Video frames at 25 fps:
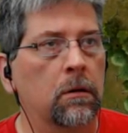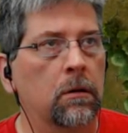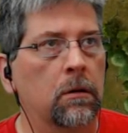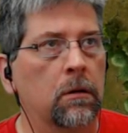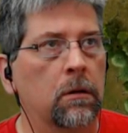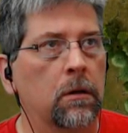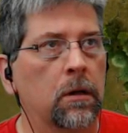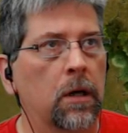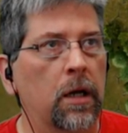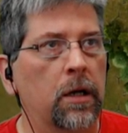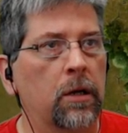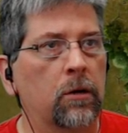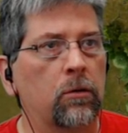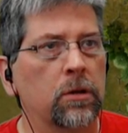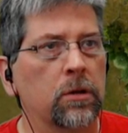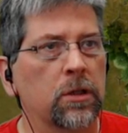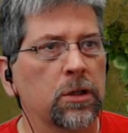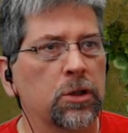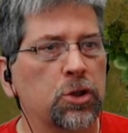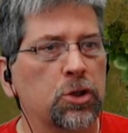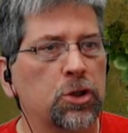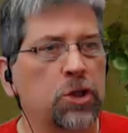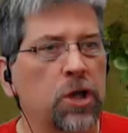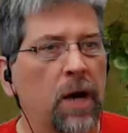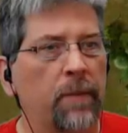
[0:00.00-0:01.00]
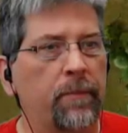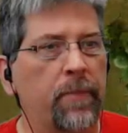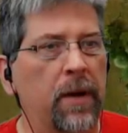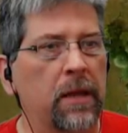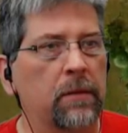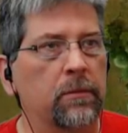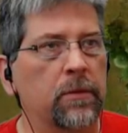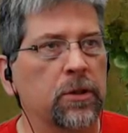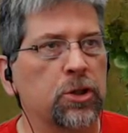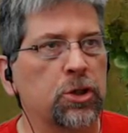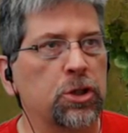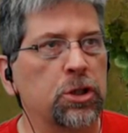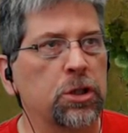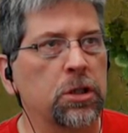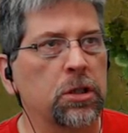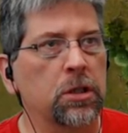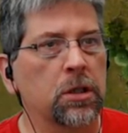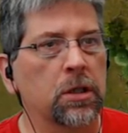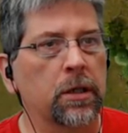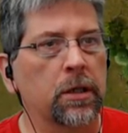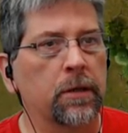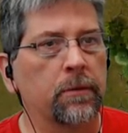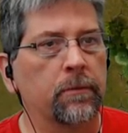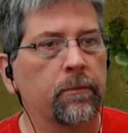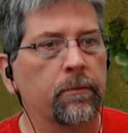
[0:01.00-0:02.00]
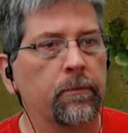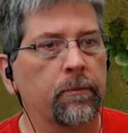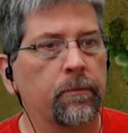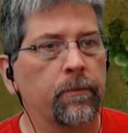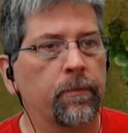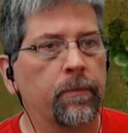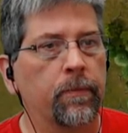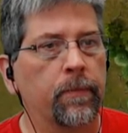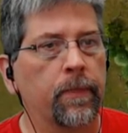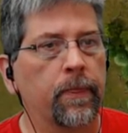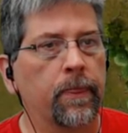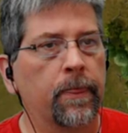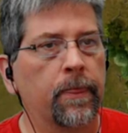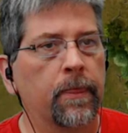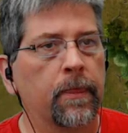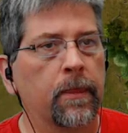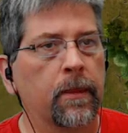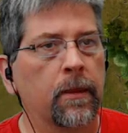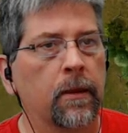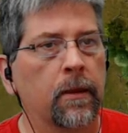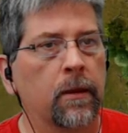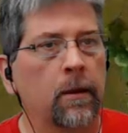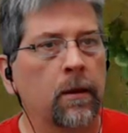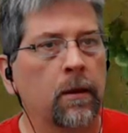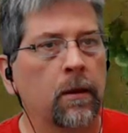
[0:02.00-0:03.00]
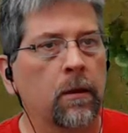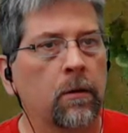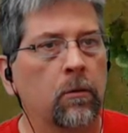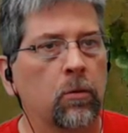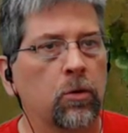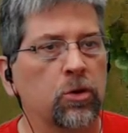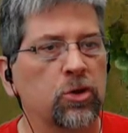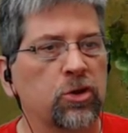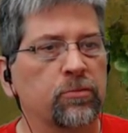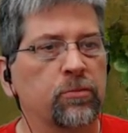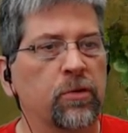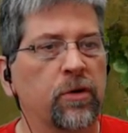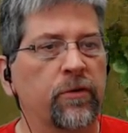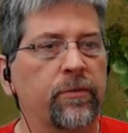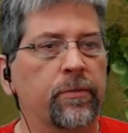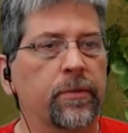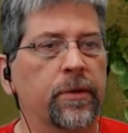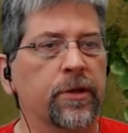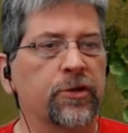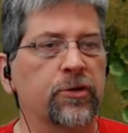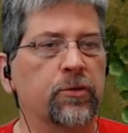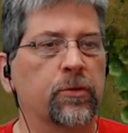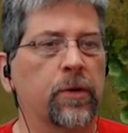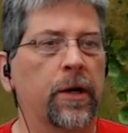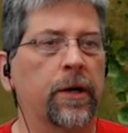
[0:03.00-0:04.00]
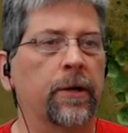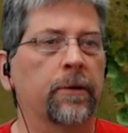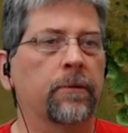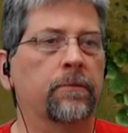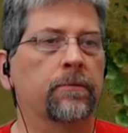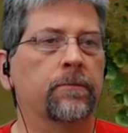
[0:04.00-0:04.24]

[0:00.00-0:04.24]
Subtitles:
I don't want to get shot by the machine gun. We'll just move him this way.